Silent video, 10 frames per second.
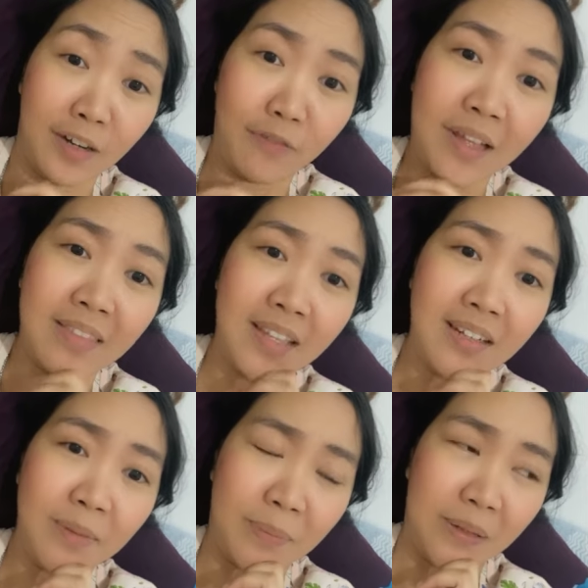
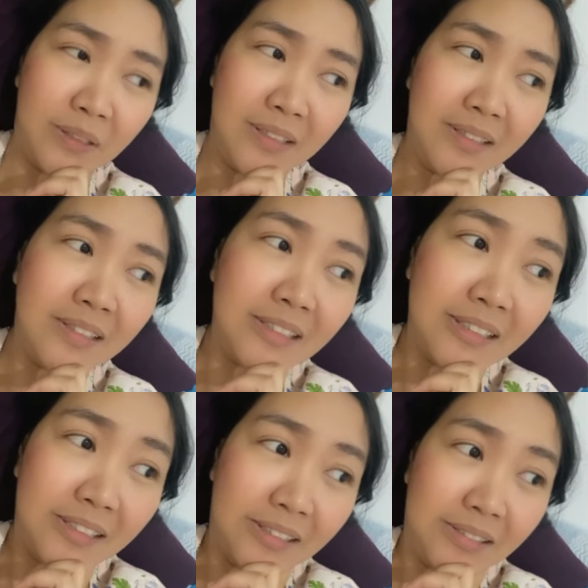offended about it
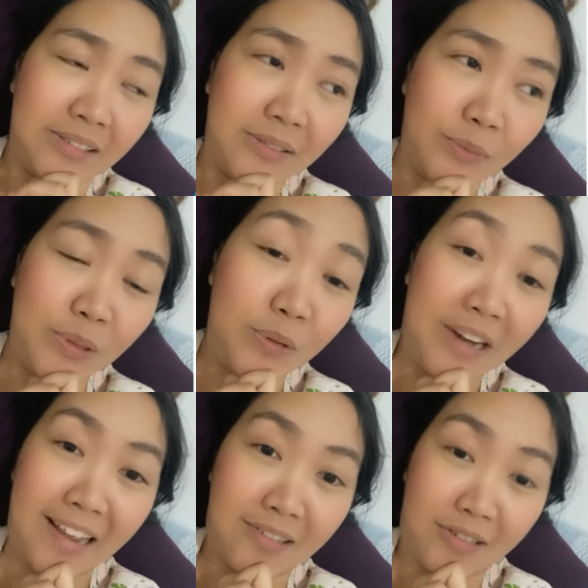with your
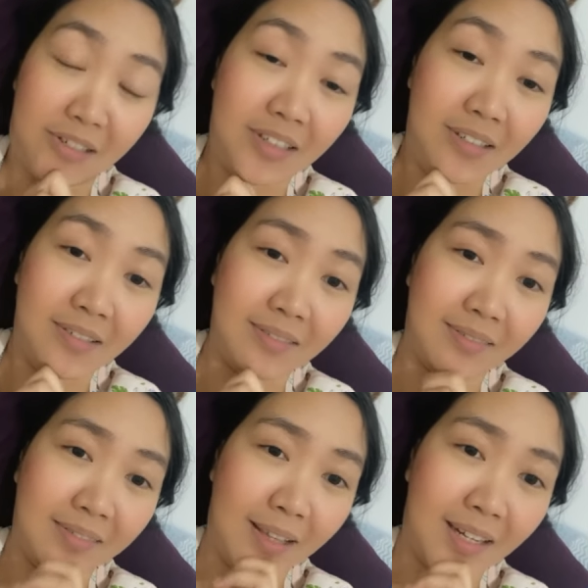answer,
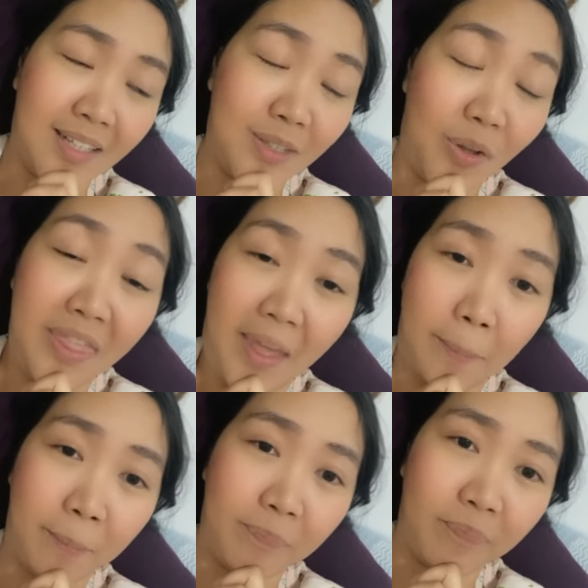then it's on
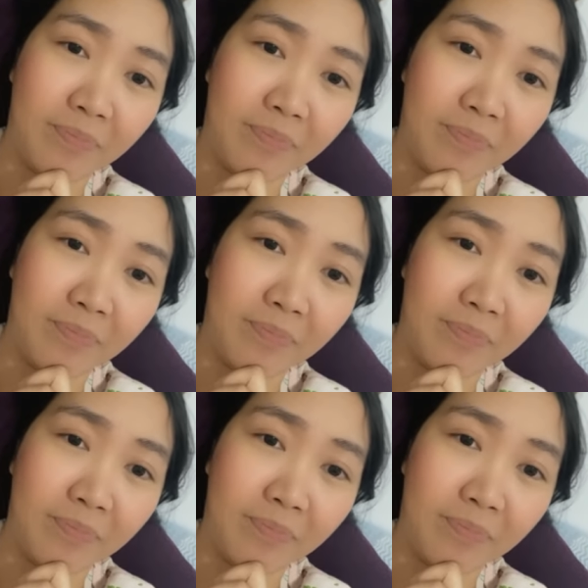them.